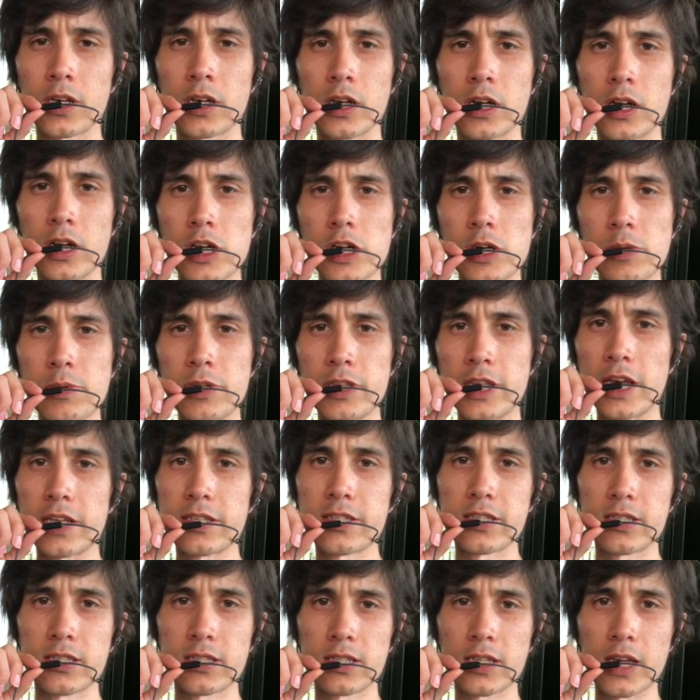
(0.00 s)
and
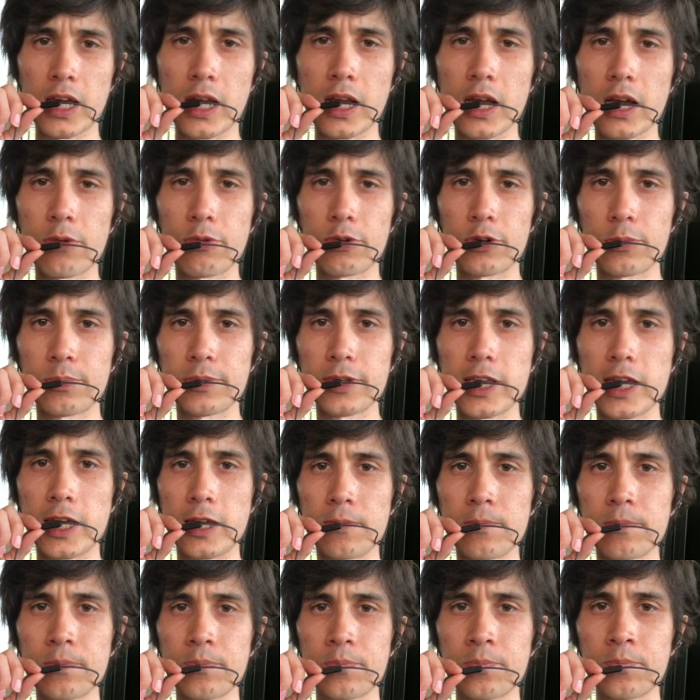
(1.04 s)
that's kind of how it'll
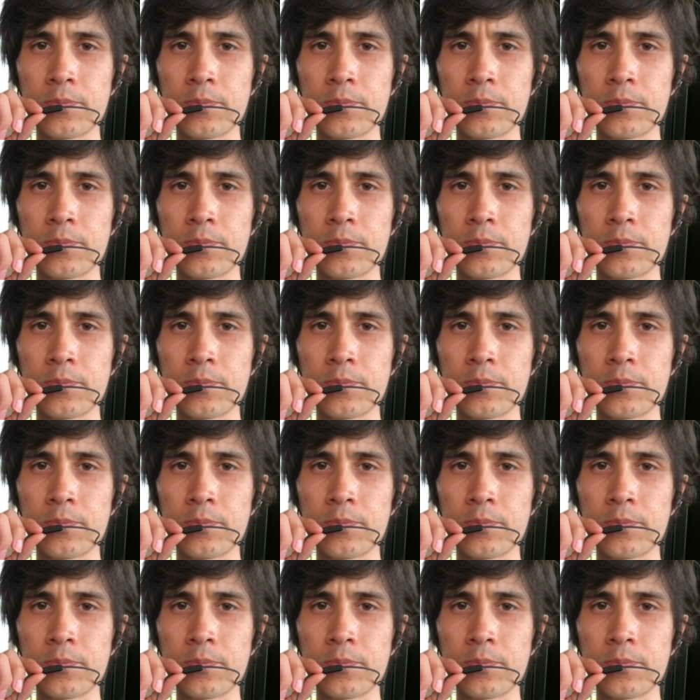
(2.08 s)
begin.